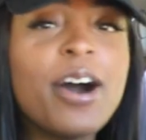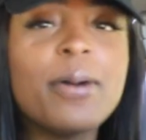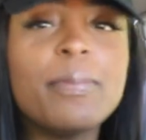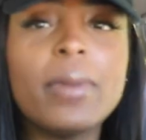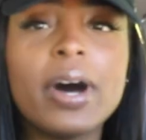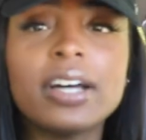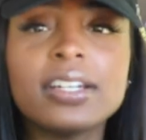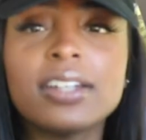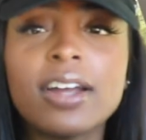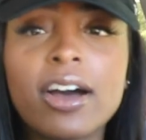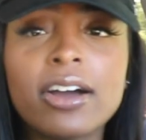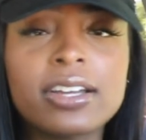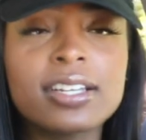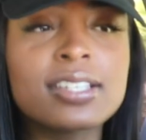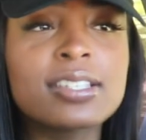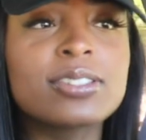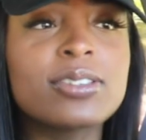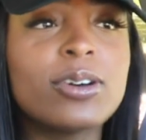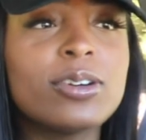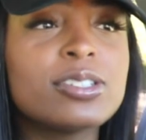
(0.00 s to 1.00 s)
My dog
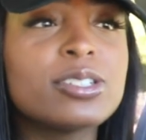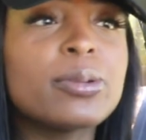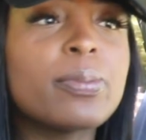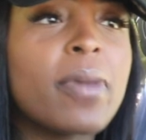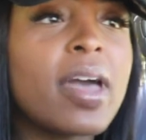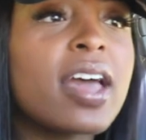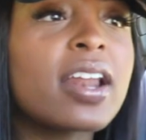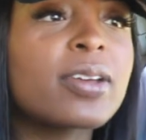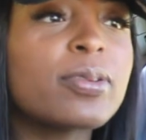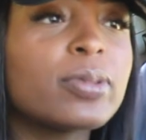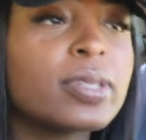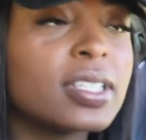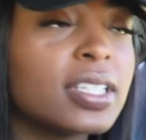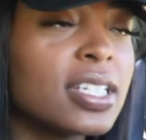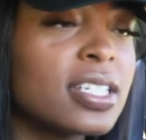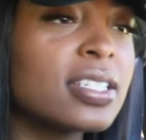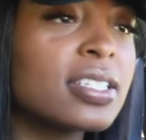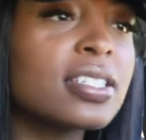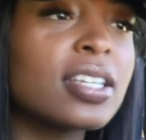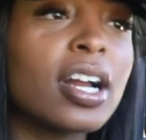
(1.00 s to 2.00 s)
is so dramatic with
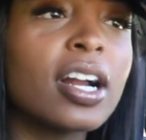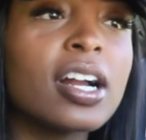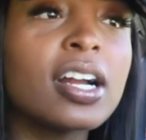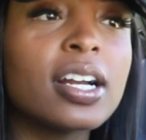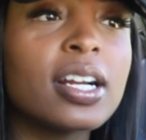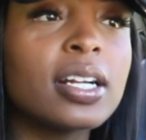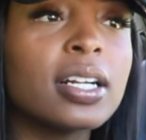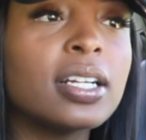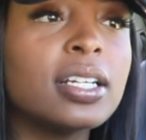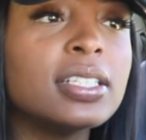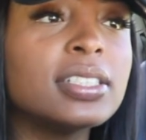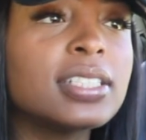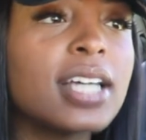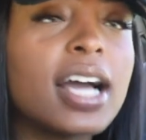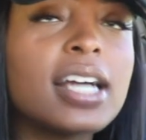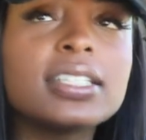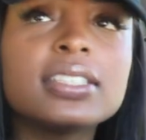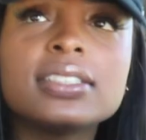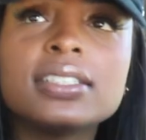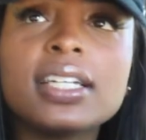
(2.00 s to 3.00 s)
these turns.
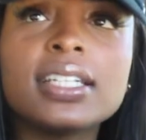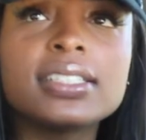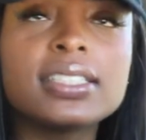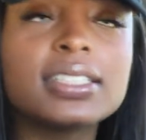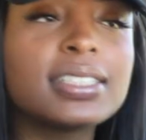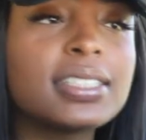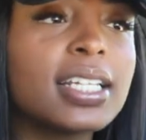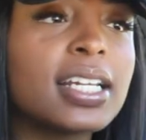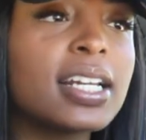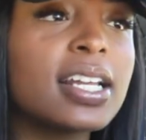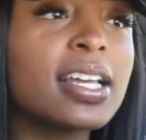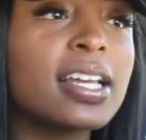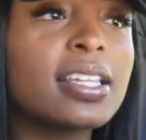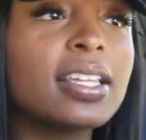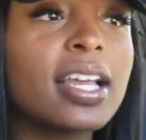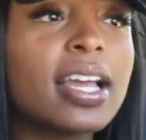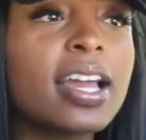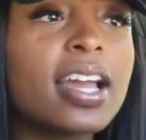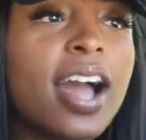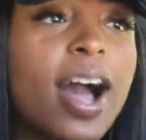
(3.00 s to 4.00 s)
I just had to say that.
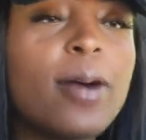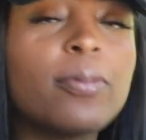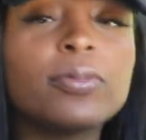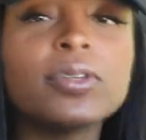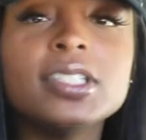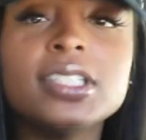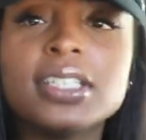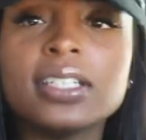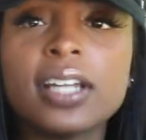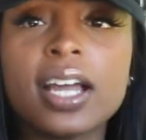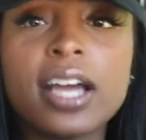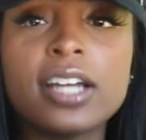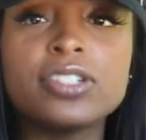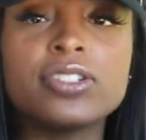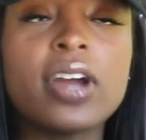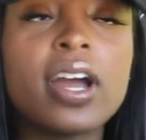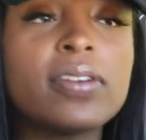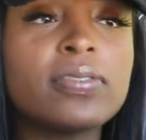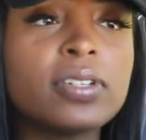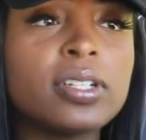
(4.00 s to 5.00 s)
Like, I'm really not
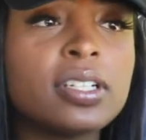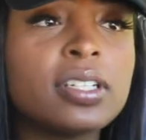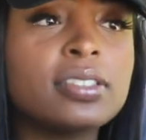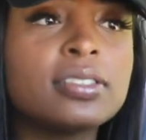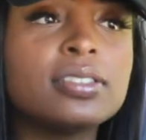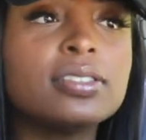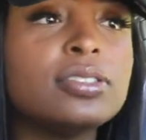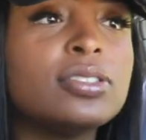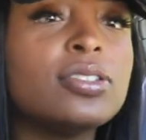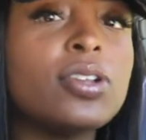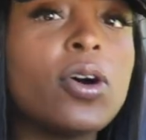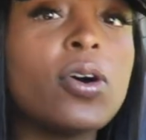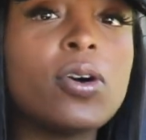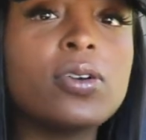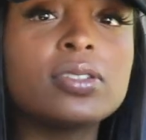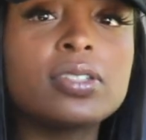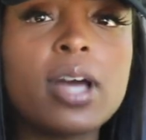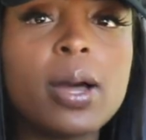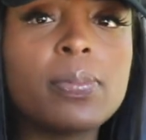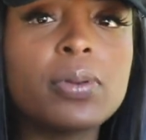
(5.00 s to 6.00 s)
driving
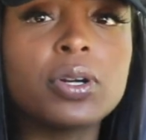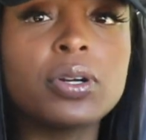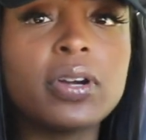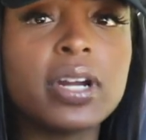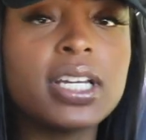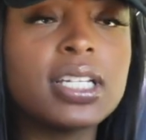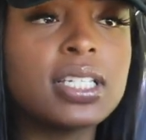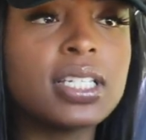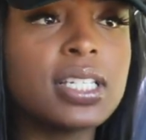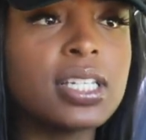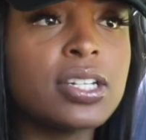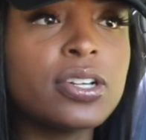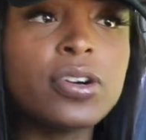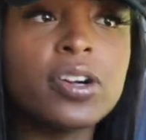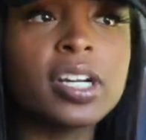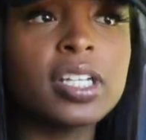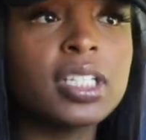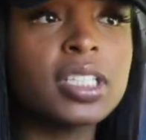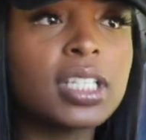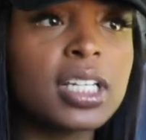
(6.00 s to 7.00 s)
no type of crazy or
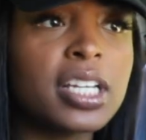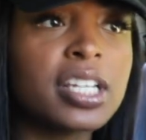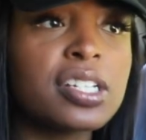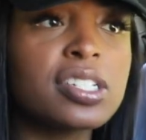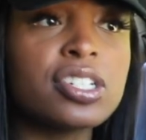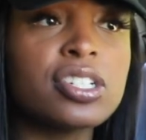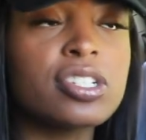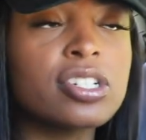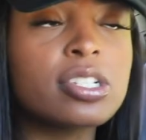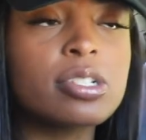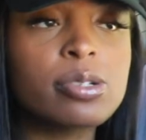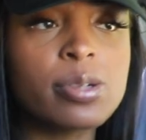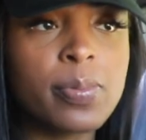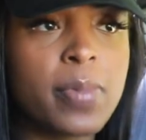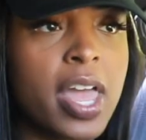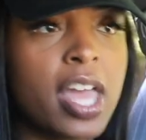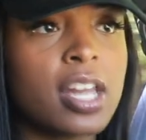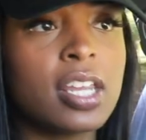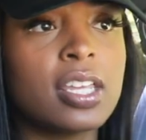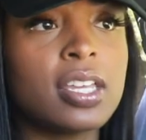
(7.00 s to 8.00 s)
anything. She's just
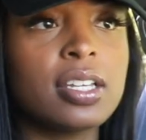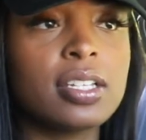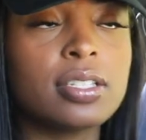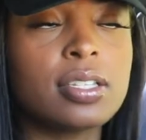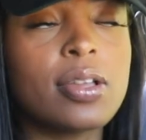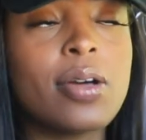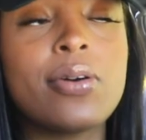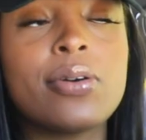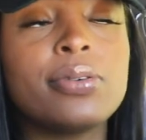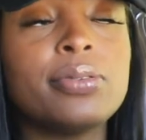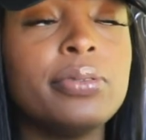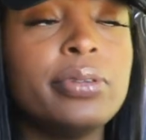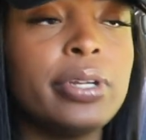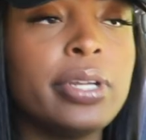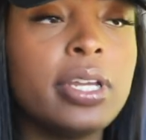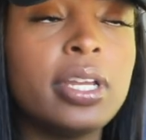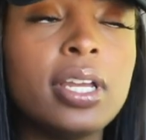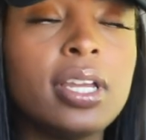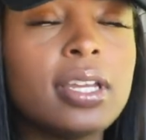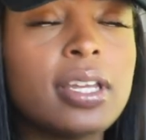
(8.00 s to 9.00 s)
dramatic. So,
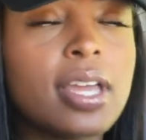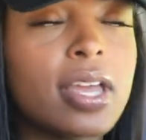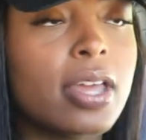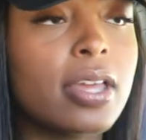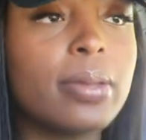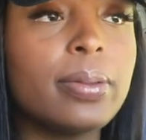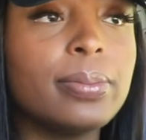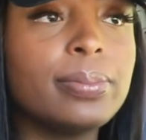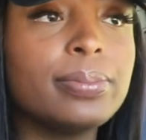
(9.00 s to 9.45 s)
yeah.